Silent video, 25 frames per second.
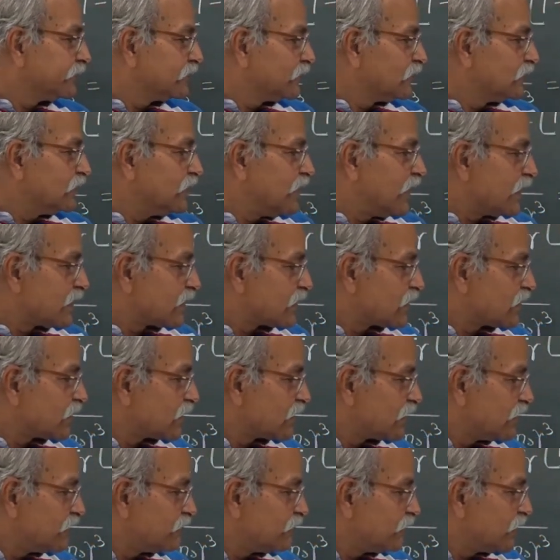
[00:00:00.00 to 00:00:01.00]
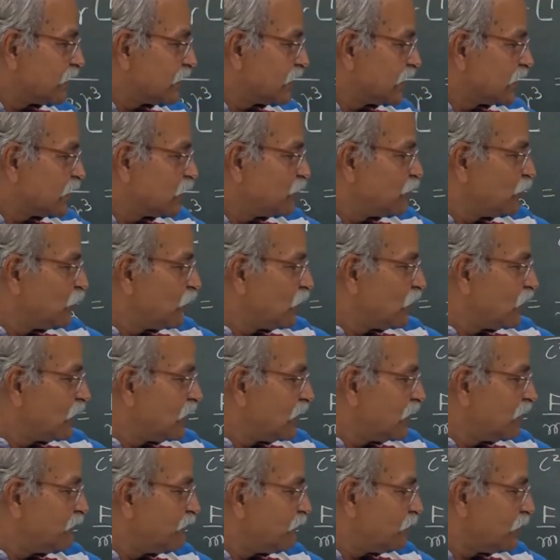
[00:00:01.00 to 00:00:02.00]
yes, if this is small,
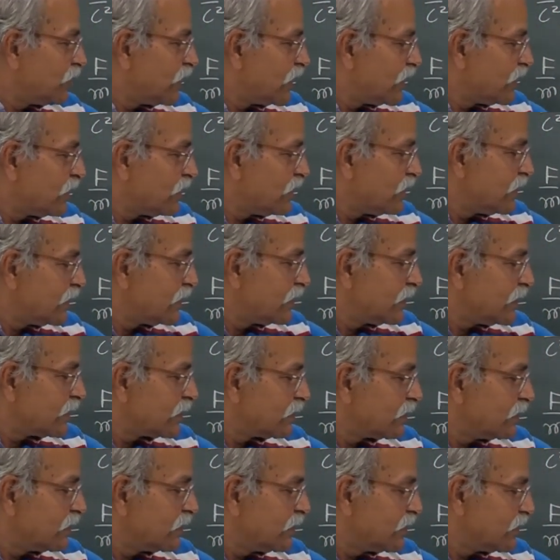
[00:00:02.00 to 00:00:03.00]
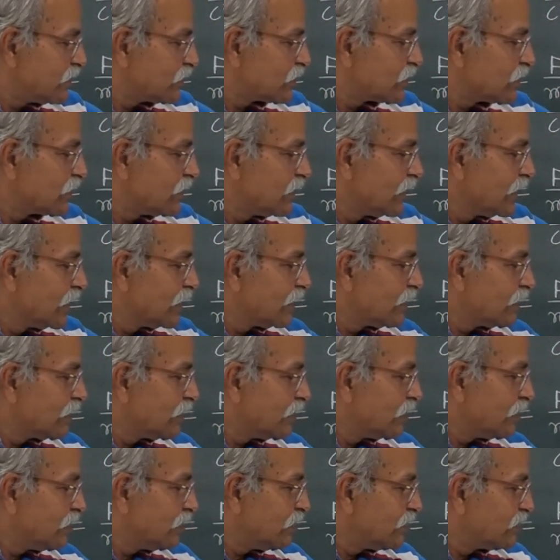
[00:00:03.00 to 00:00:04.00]
if you can neglect this,
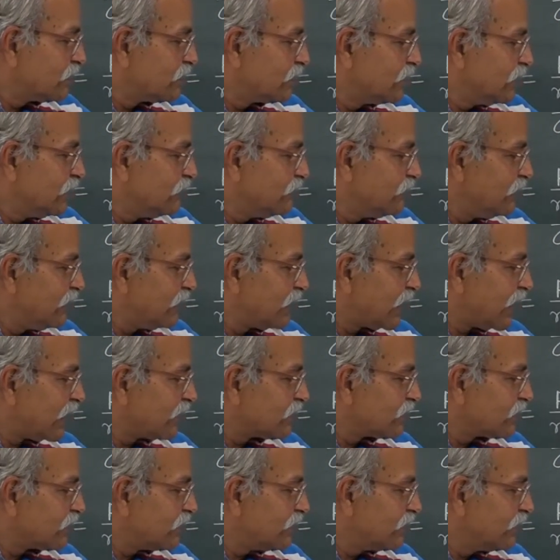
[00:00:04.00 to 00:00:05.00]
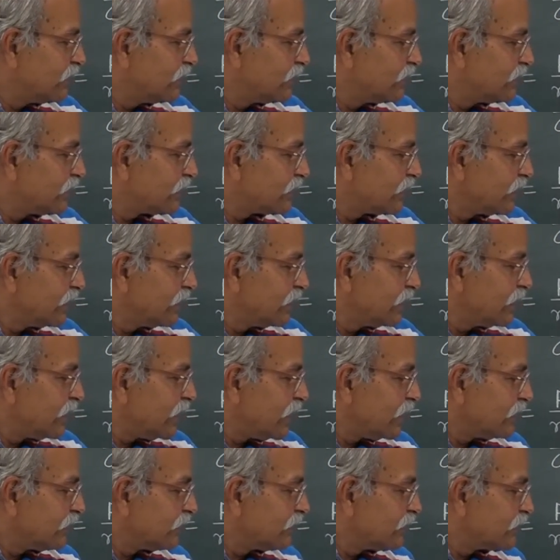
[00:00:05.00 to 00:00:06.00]
then this c will cancel here,
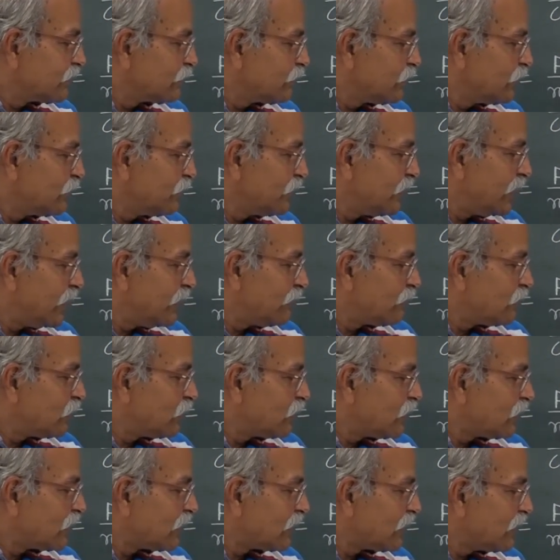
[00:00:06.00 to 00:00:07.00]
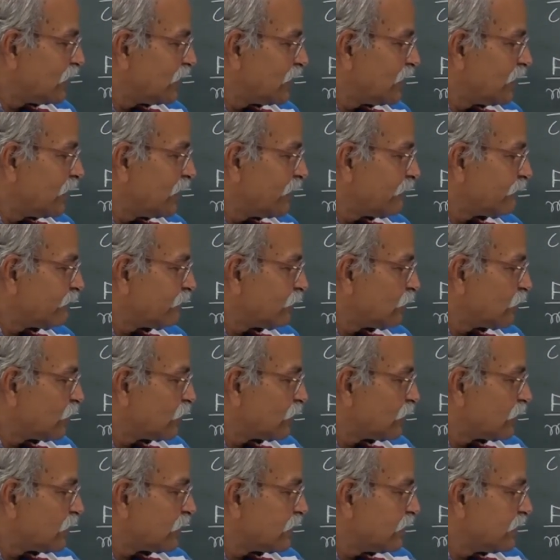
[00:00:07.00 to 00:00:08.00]
and this will be m naught f
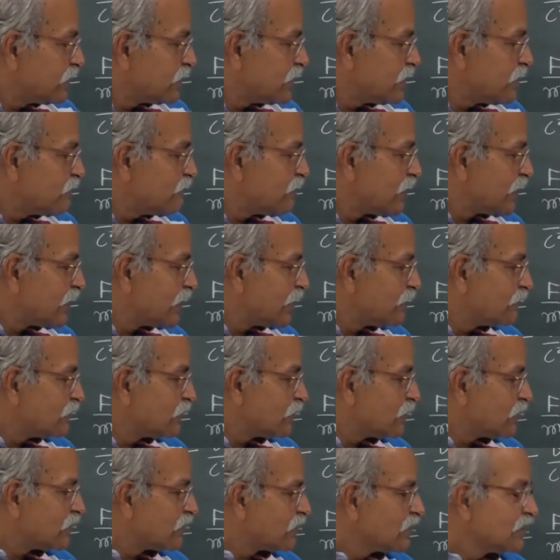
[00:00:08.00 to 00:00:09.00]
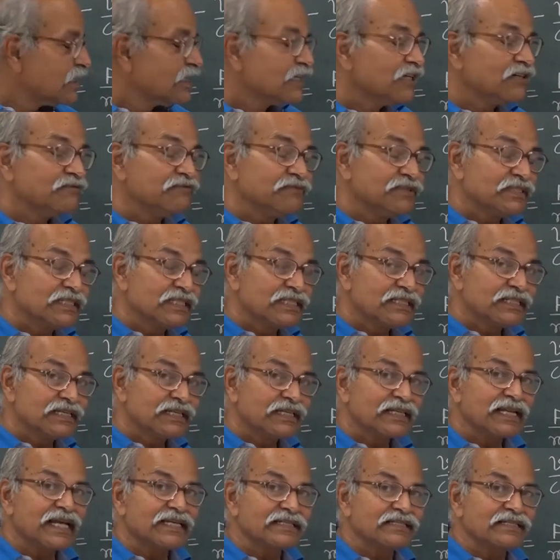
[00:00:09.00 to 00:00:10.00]
naught t by m naught, which is the
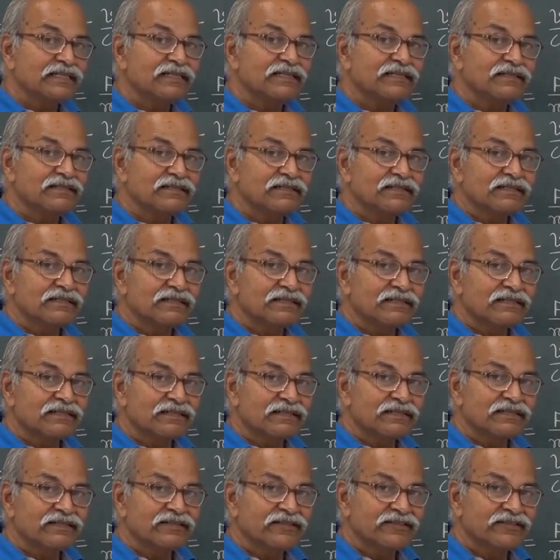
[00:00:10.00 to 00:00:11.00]
classical result.